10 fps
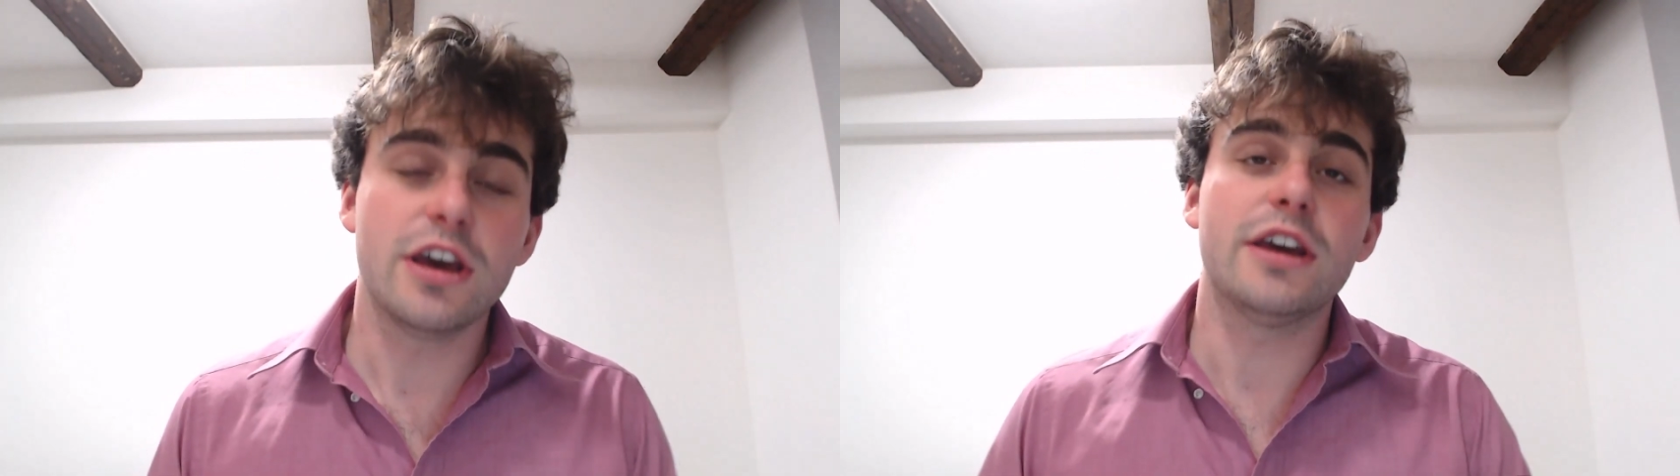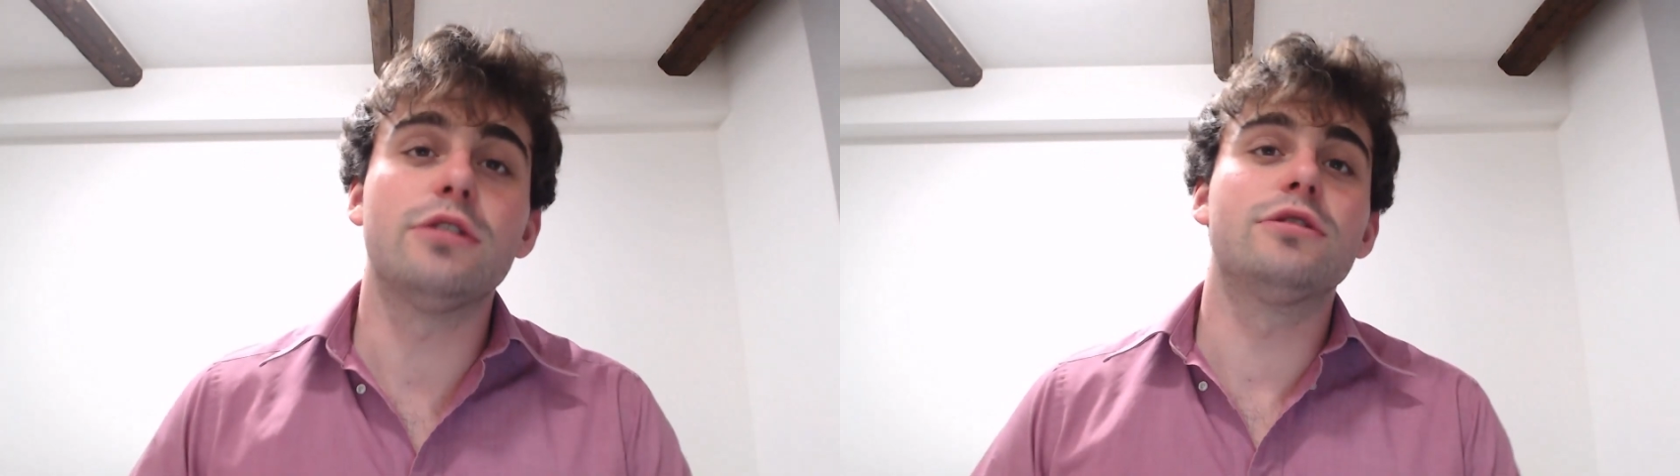
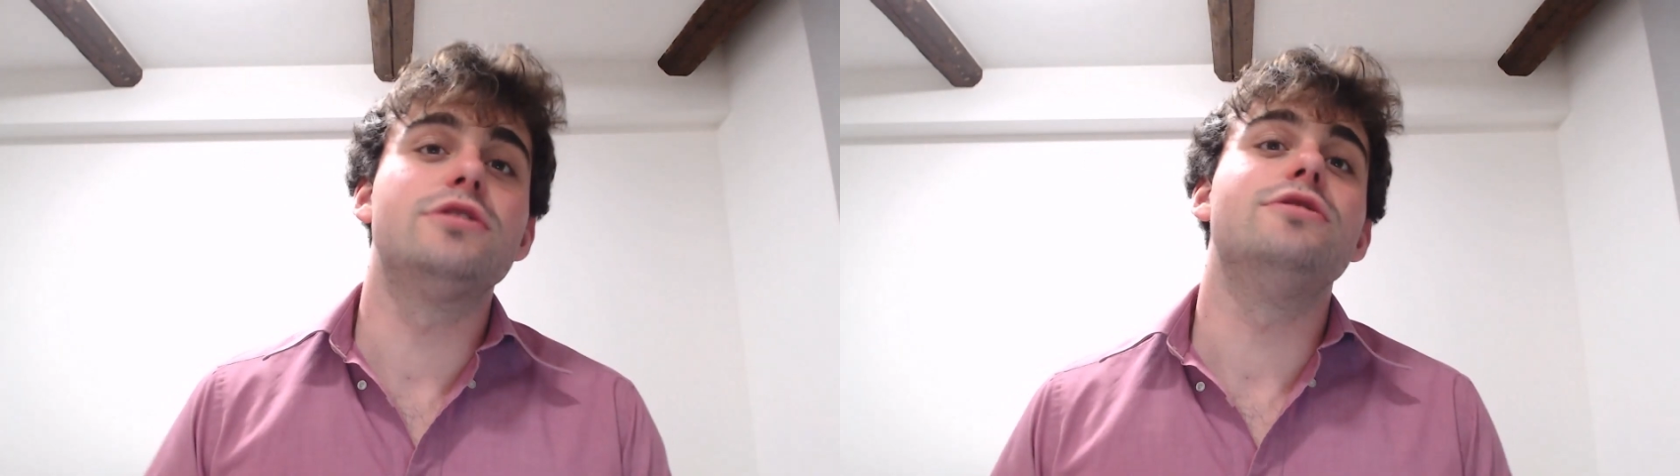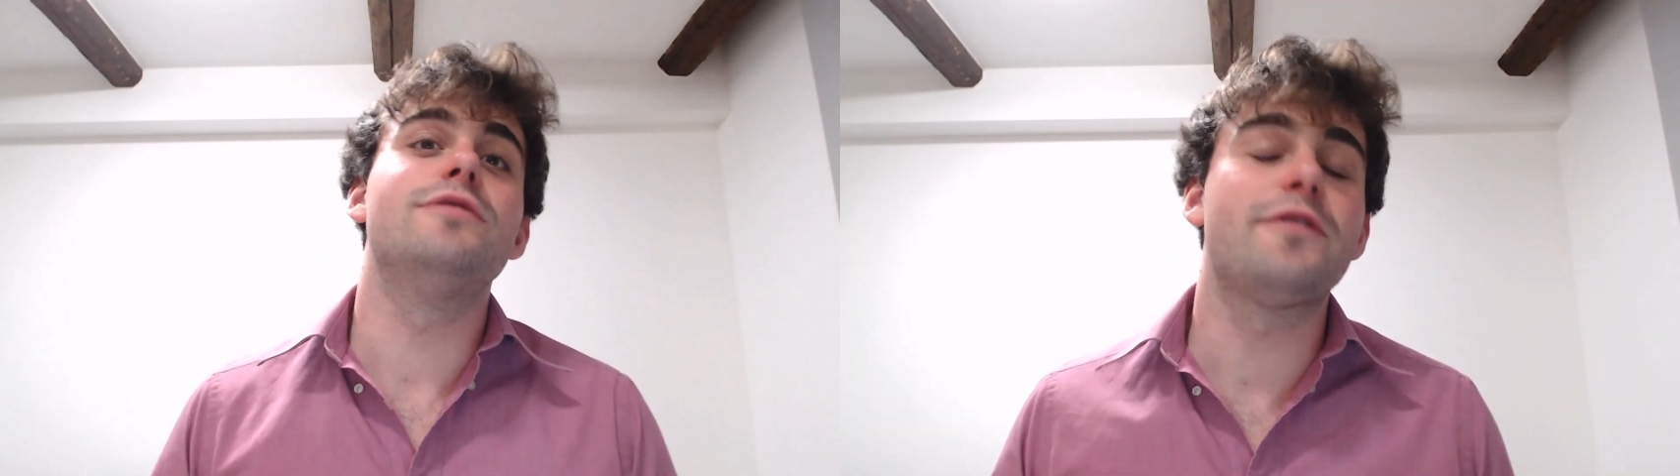in order
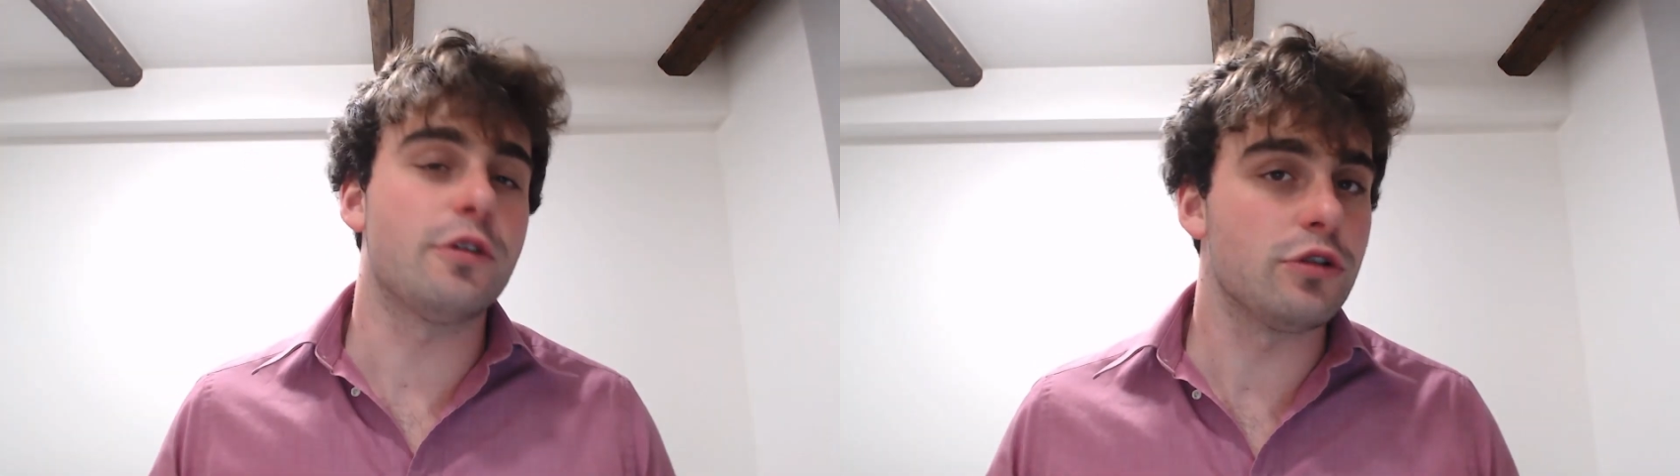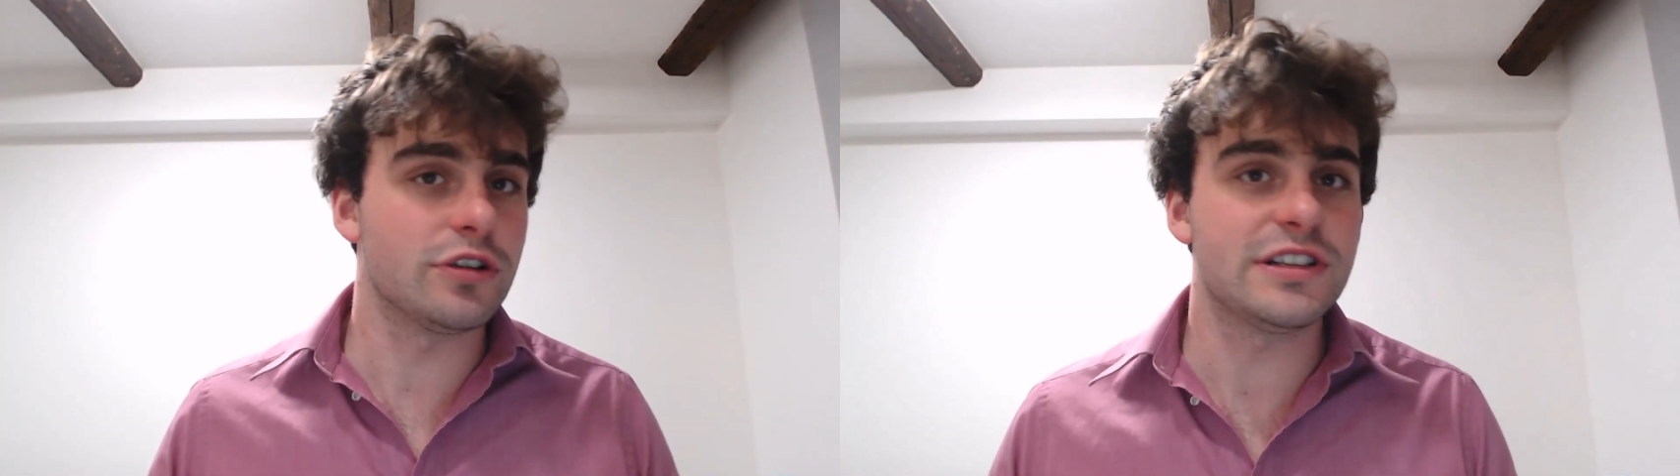to
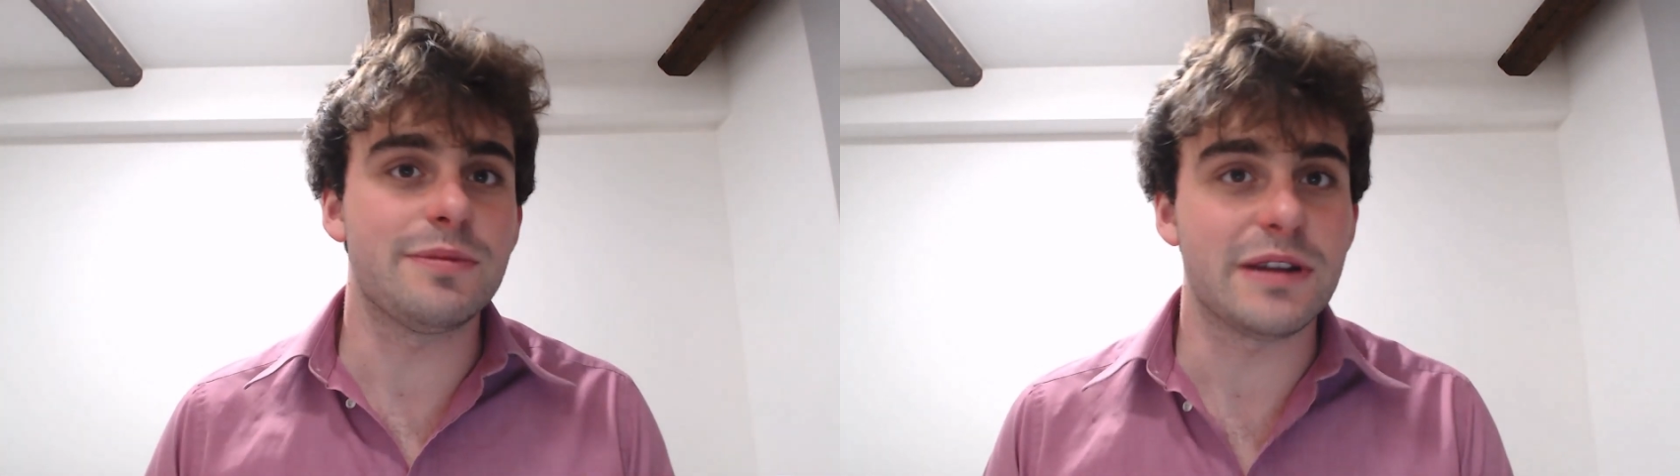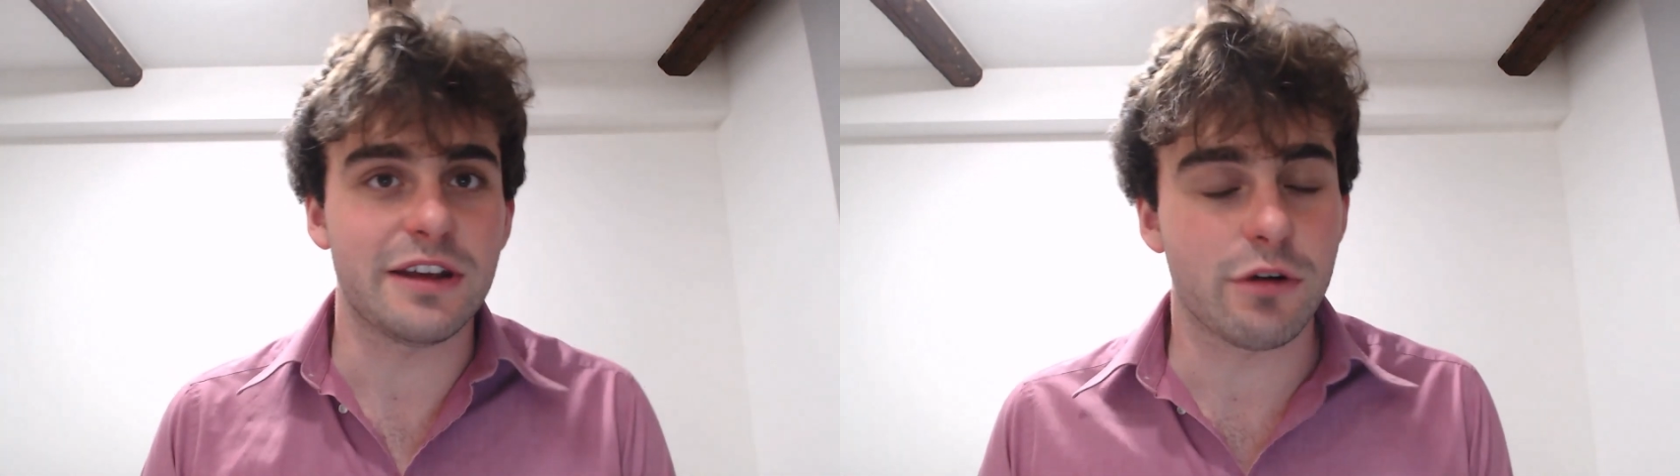fulfill your CPD